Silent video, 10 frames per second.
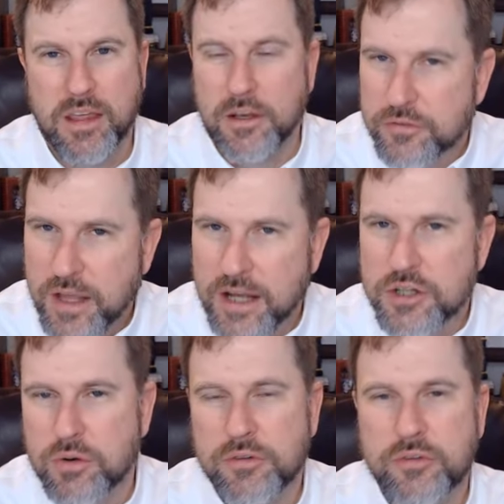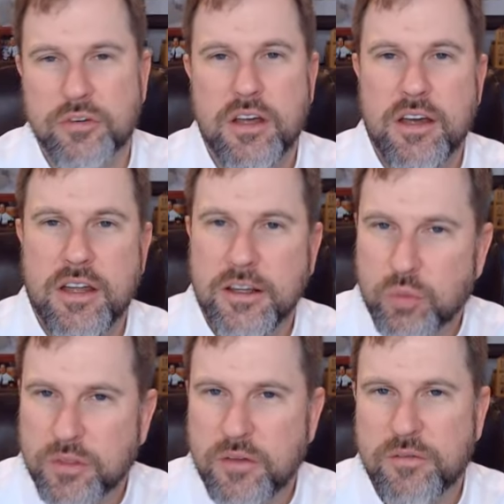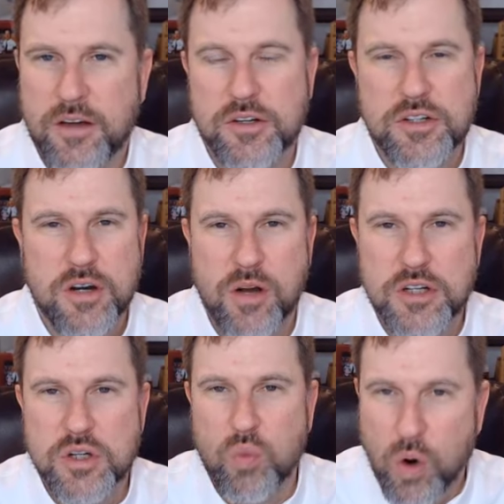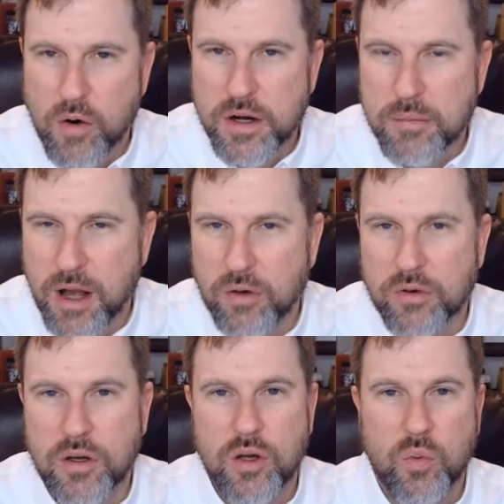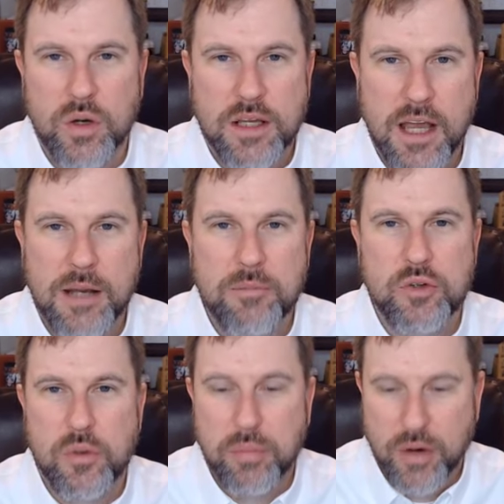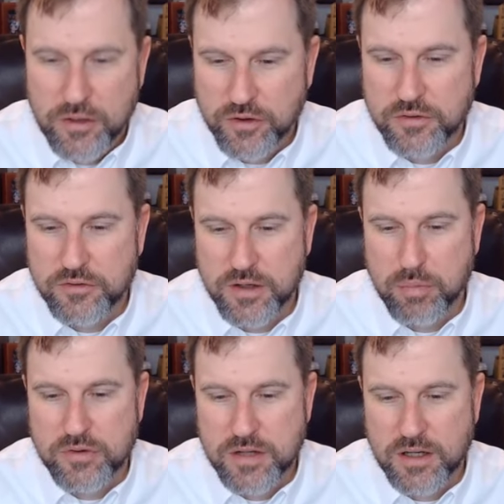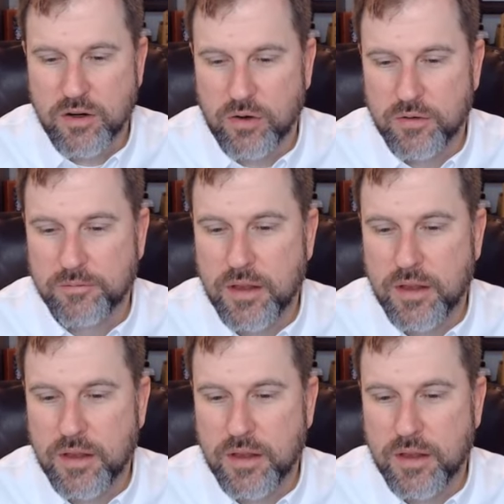It's dangerous. It's what the founding generation worried about when it came to the presidency in particular.